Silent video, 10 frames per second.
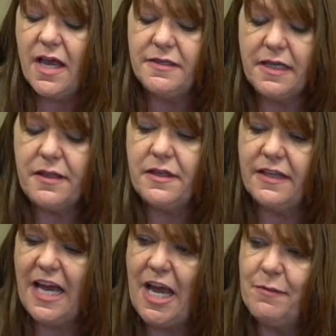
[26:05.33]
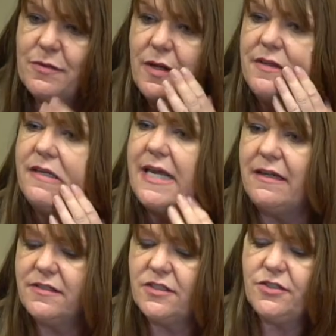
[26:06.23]
Another thing that happens when the
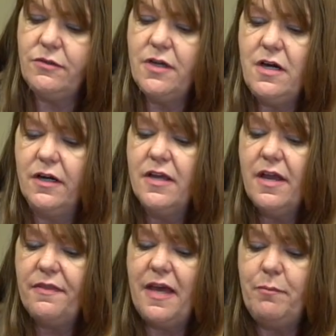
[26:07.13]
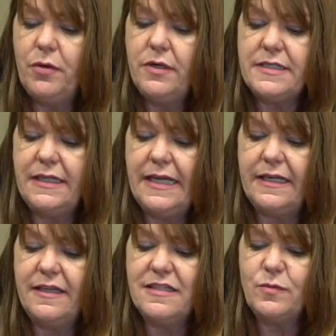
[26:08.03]
nails are too long, their paws are
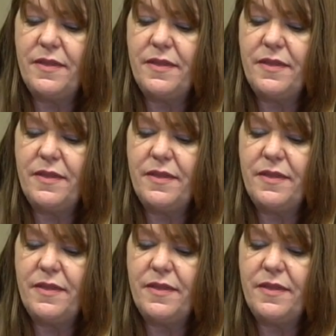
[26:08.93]
like this.